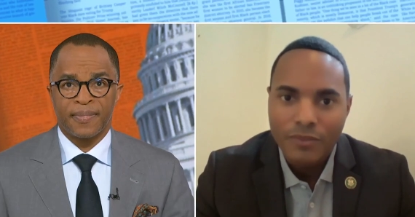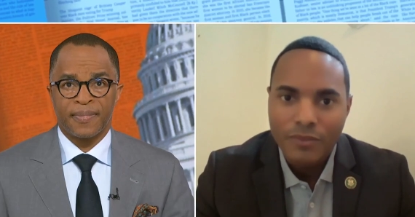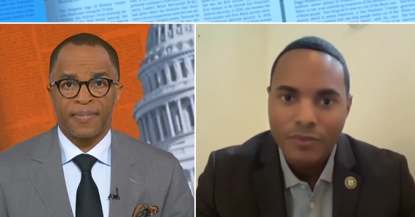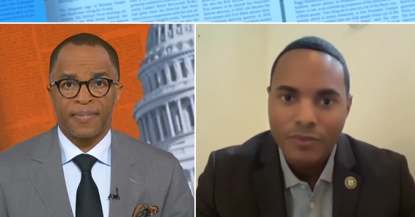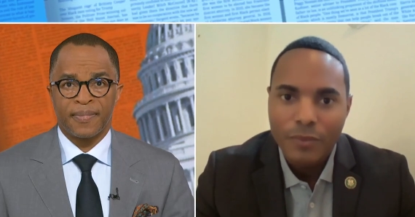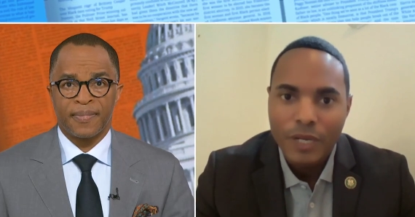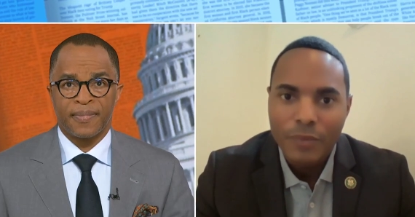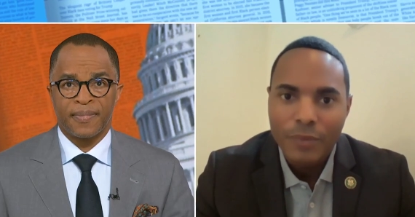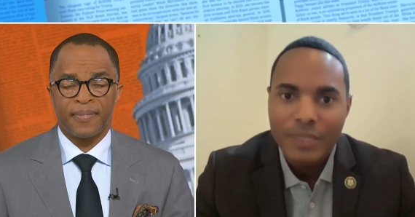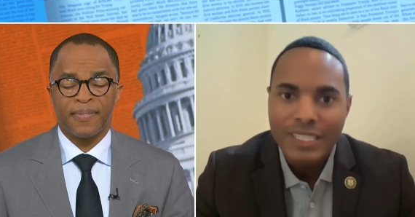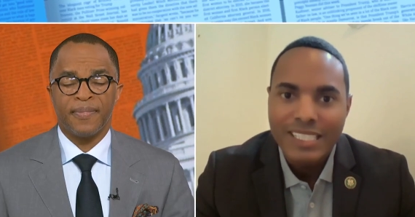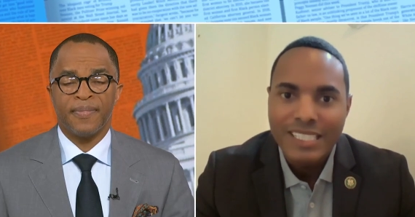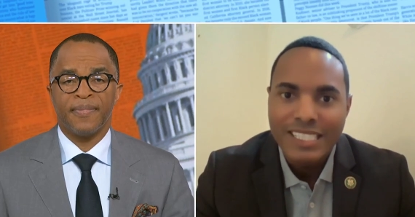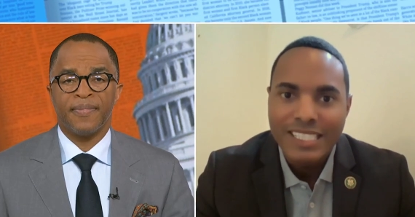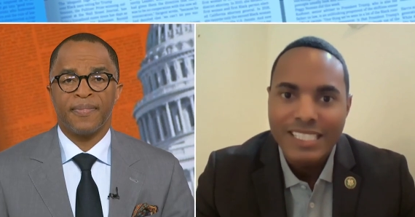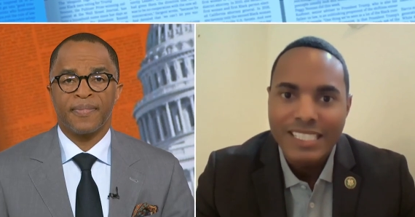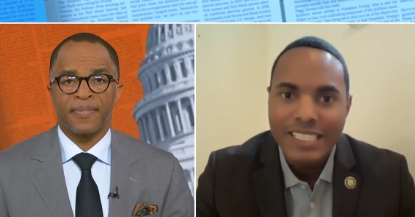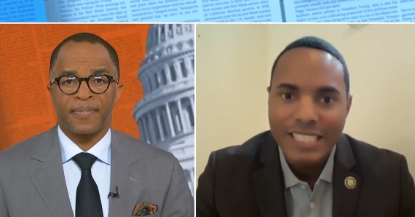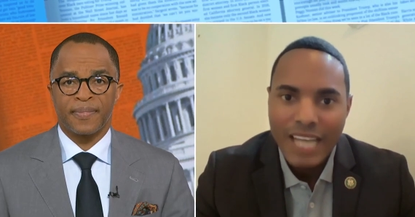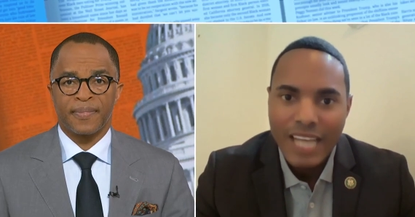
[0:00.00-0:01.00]

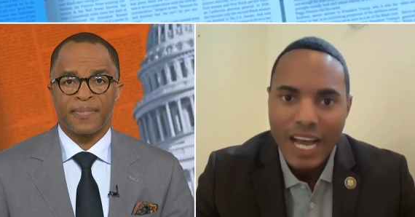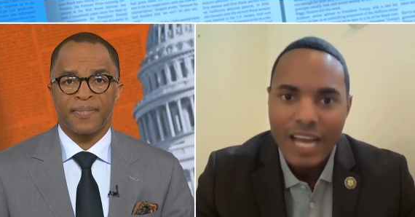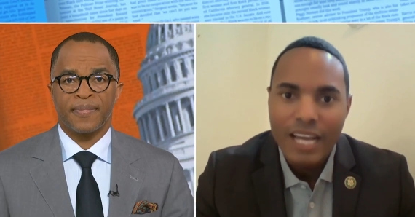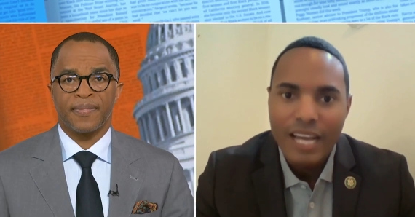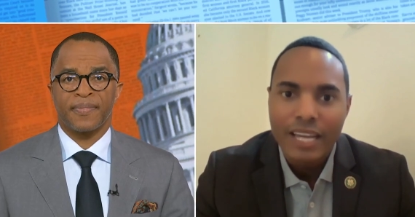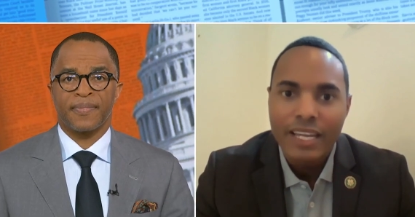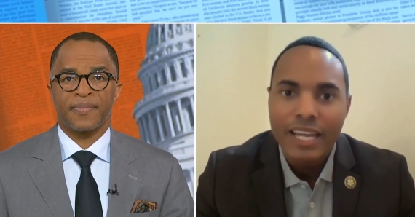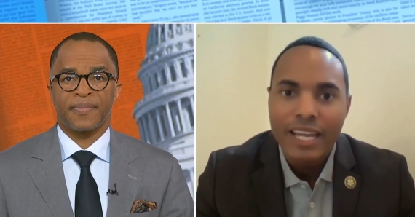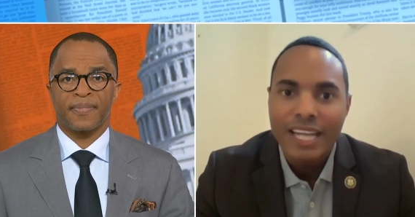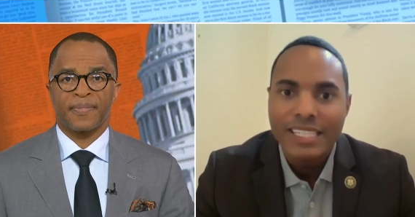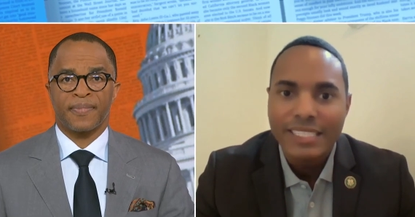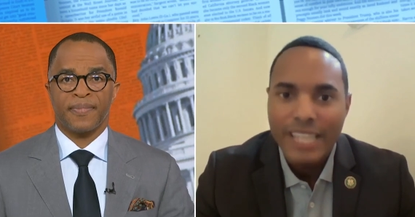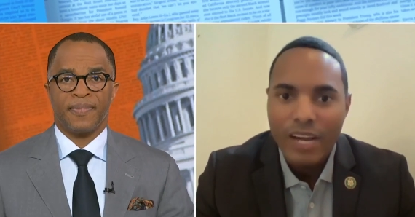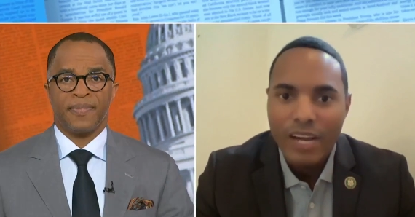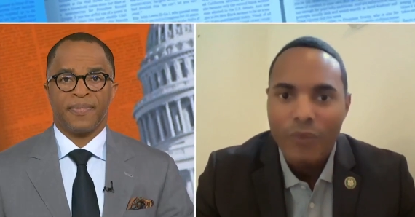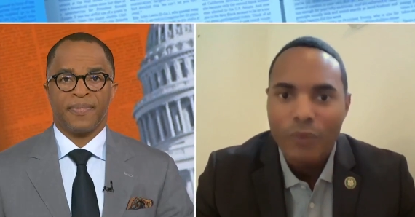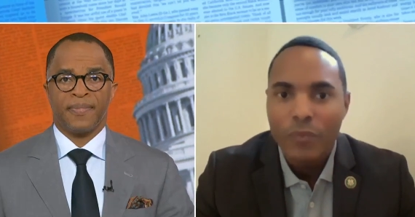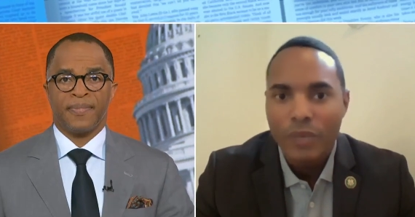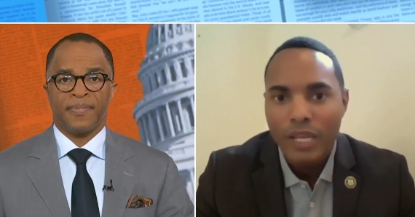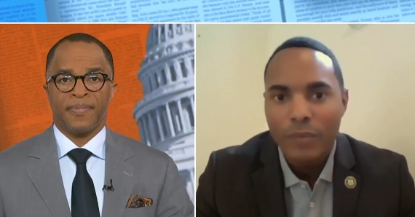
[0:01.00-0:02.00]
Speaker 1: Republicans deny and
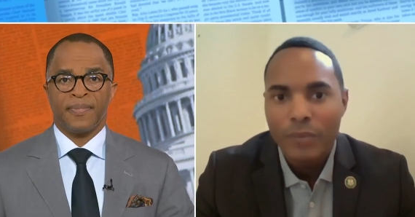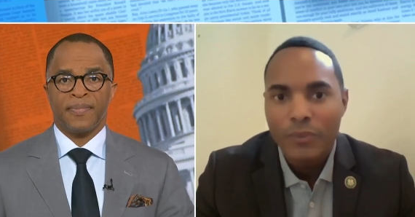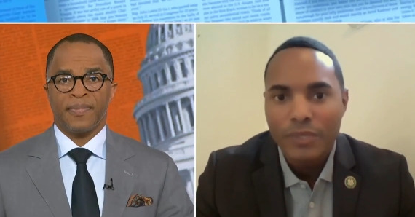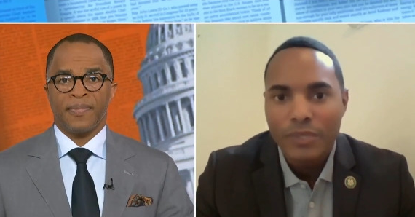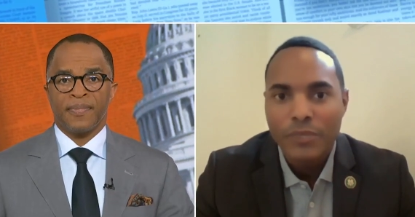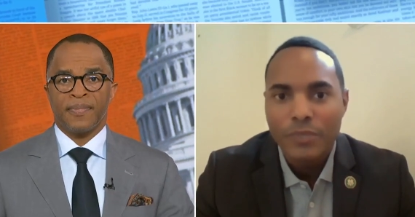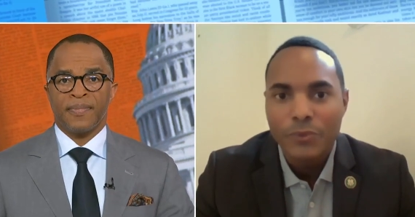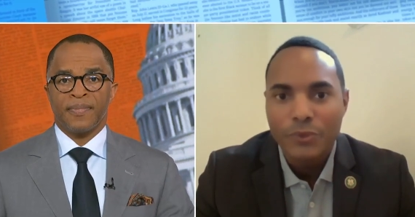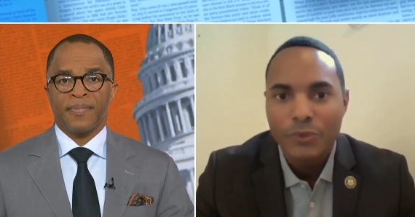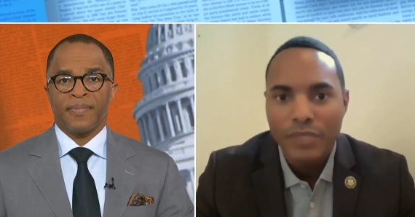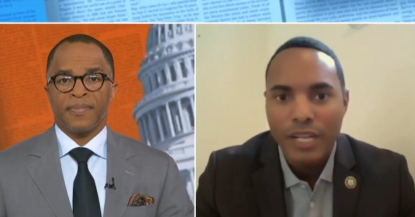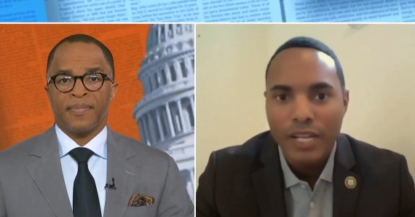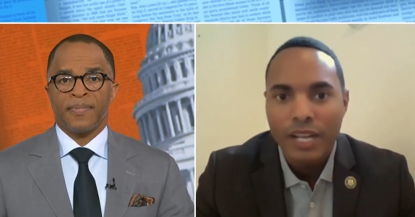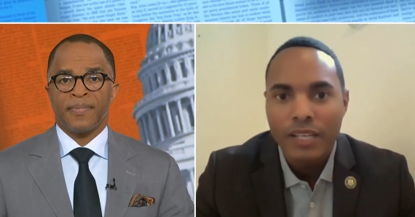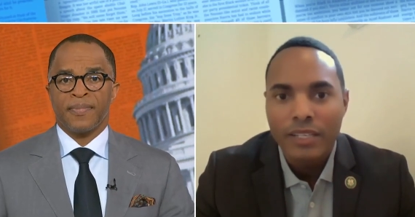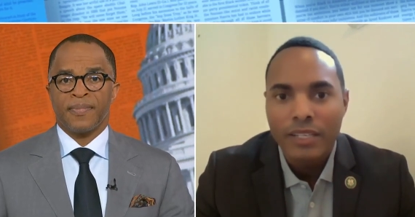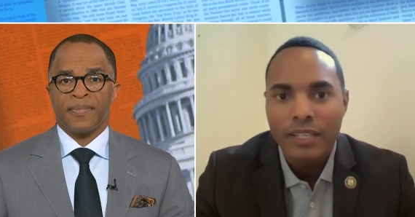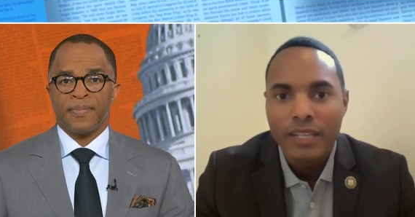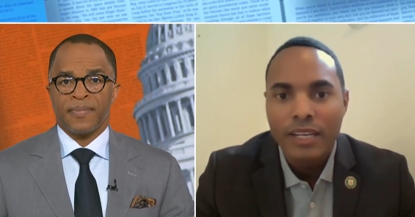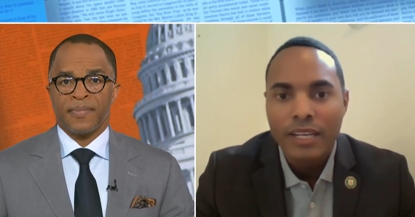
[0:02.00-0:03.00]
downplay police
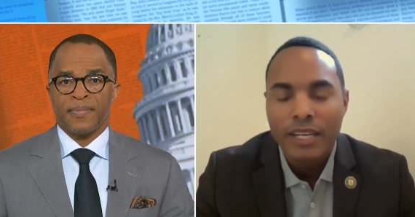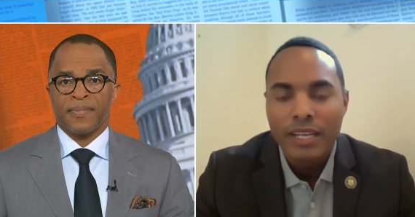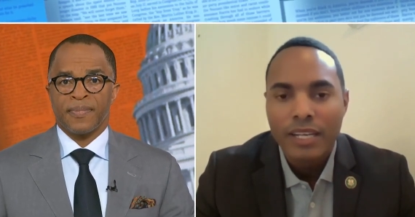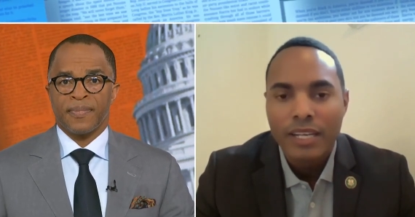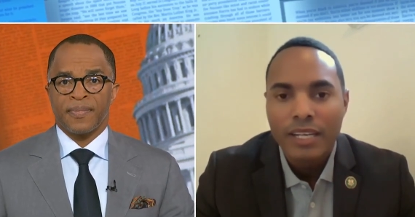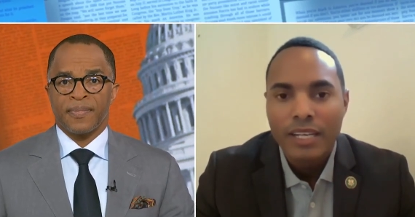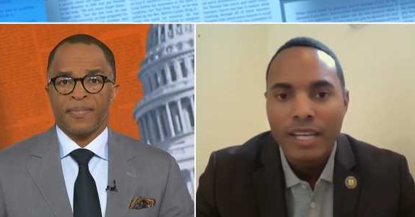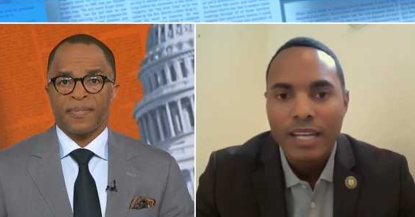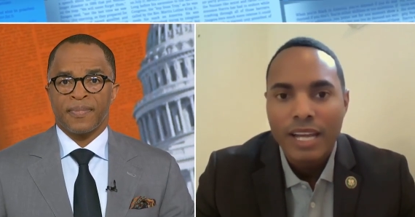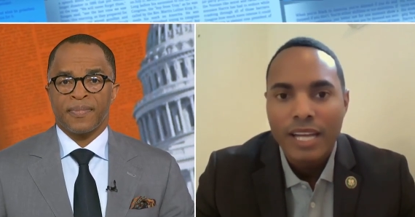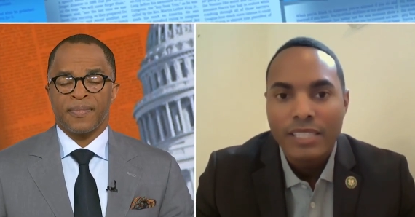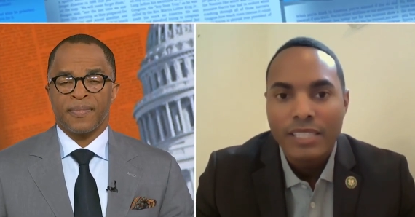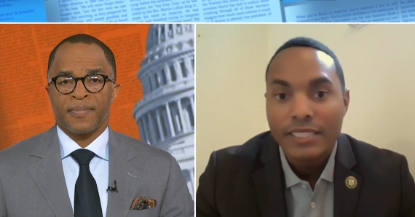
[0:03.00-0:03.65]
brutality and